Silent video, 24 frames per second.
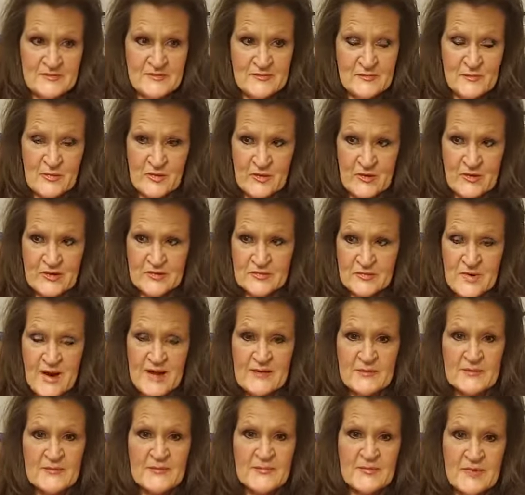we're going to attract
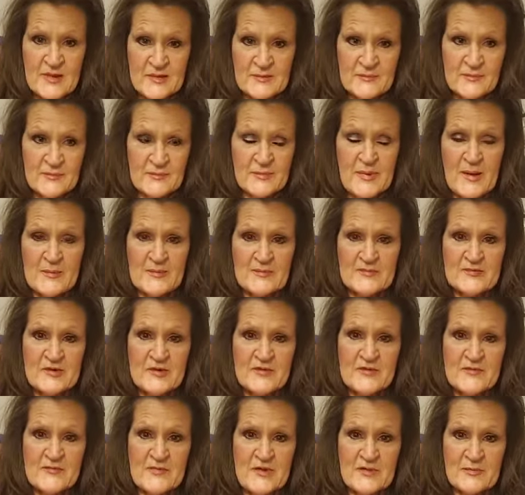them and publish on
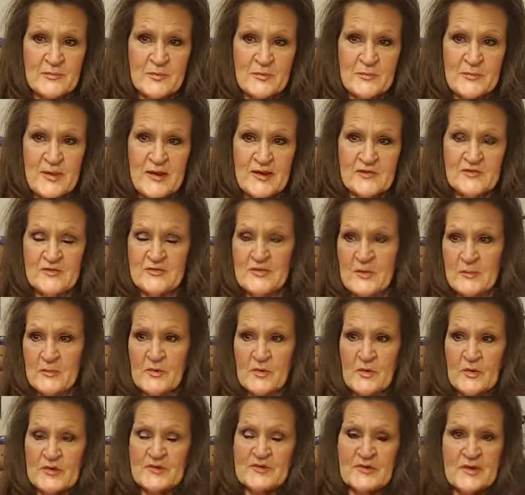your Facebook page. Then we're
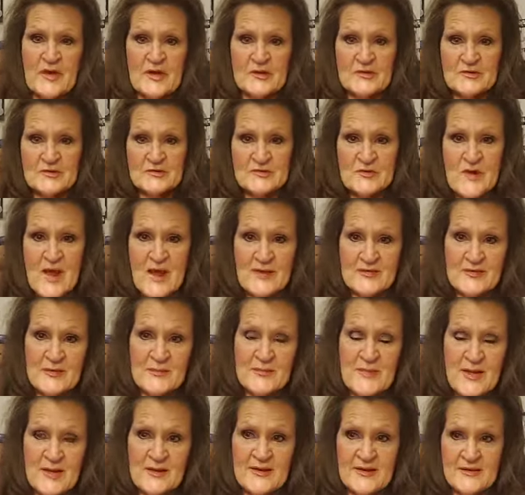going to attract
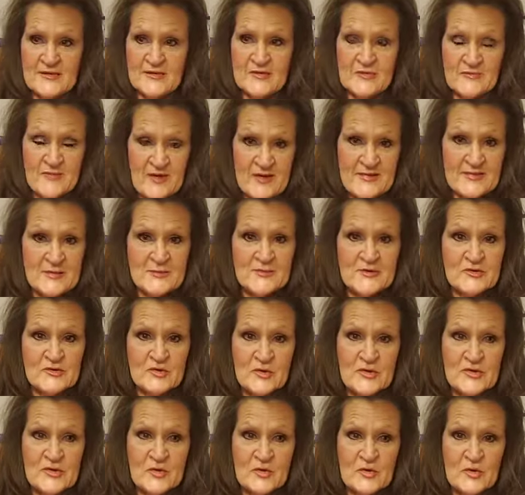them and invite them to
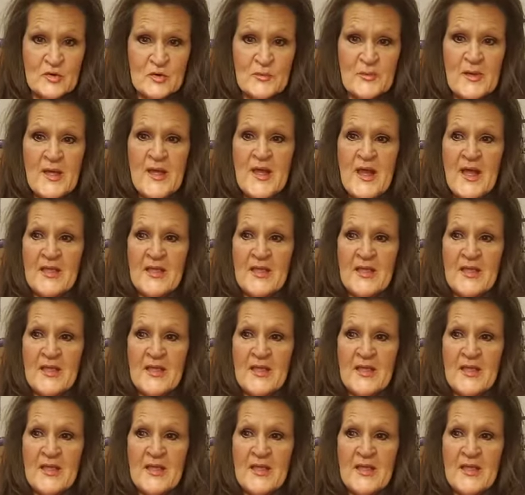join your group.